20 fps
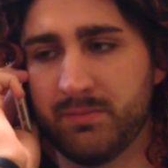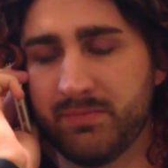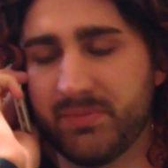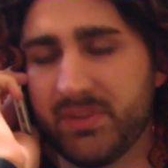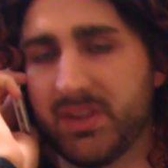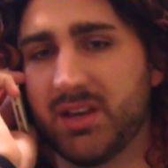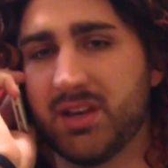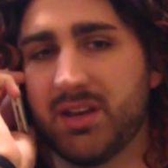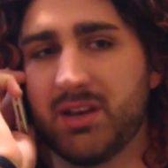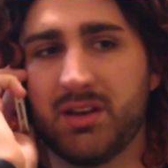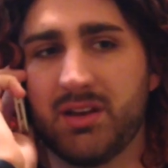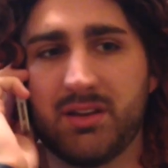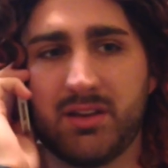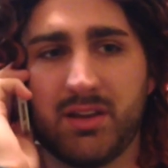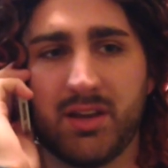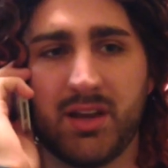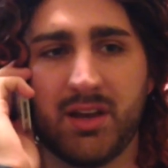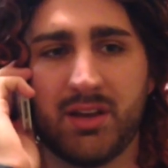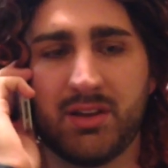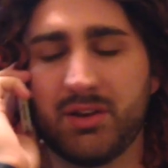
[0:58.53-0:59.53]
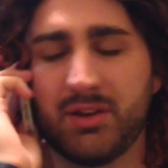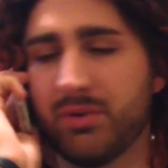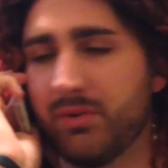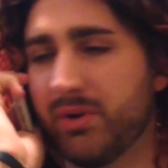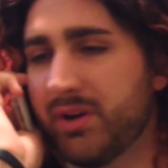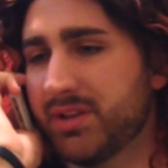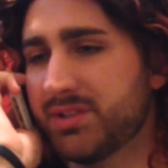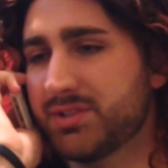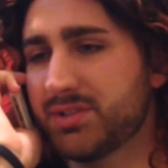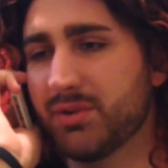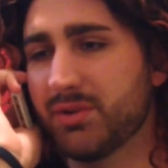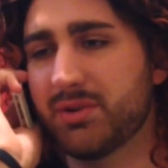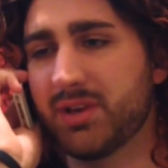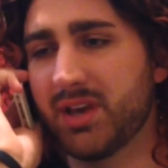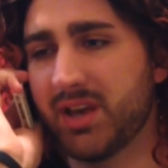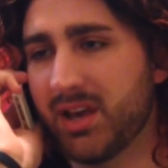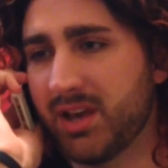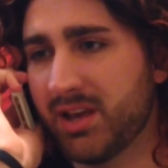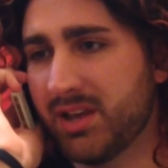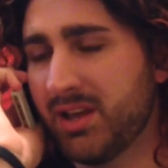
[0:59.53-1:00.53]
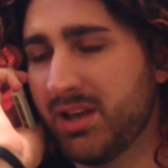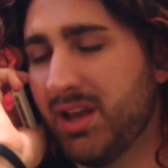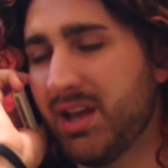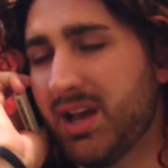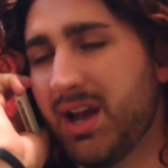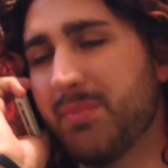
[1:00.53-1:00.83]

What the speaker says: Yeah, you know what, it's okay.